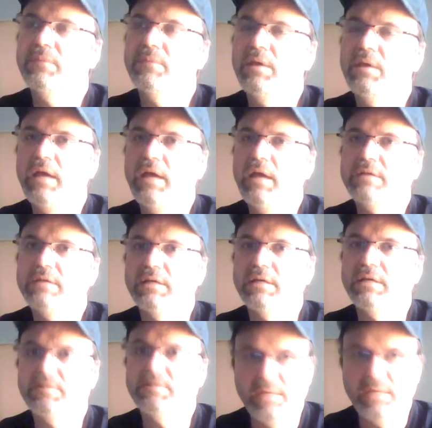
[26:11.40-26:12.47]
he has a
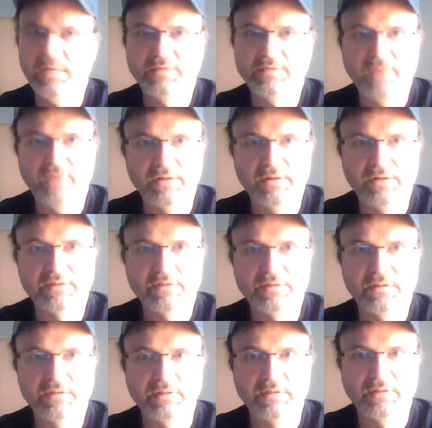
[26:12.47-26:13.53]
Space Invaders
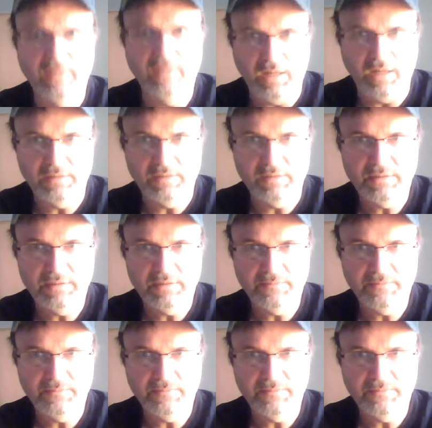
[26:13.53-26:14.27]
Deluxe,